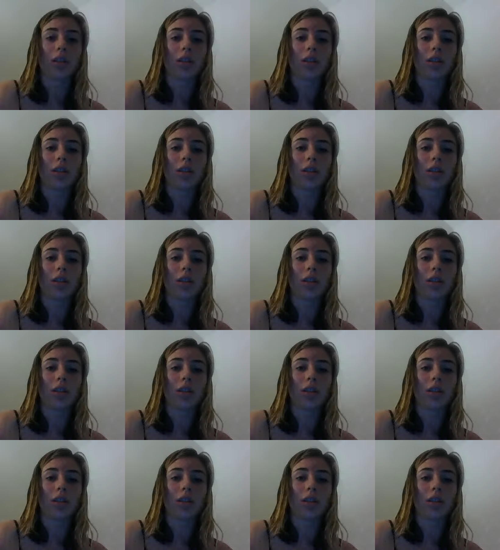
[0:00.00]

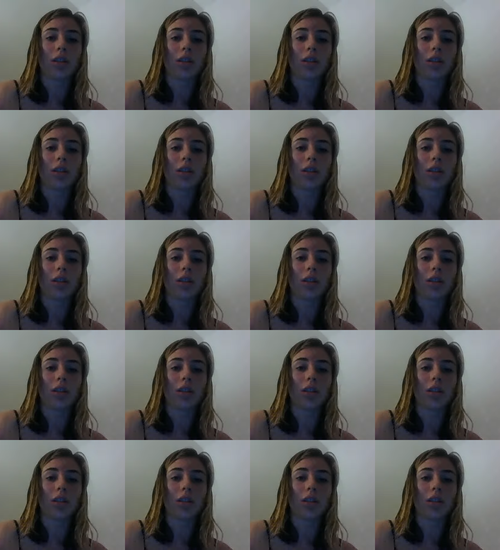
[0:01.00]
No one is speaking in this clip.